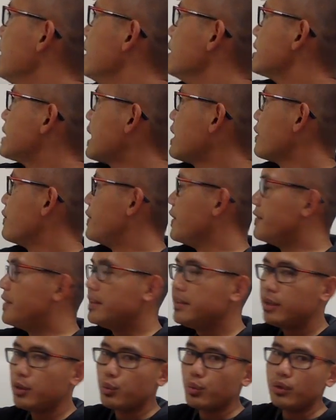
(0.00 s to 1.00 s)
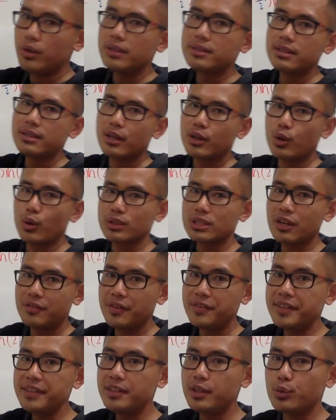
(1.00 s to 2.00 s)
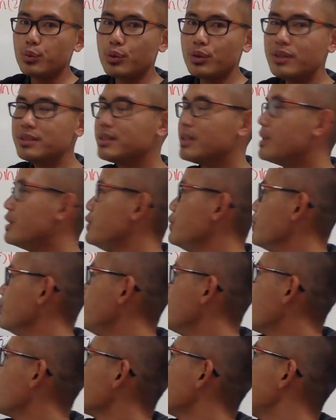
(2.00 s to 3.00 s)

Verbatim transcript: sine of 15 degrees, cosine of 15 degrees, you know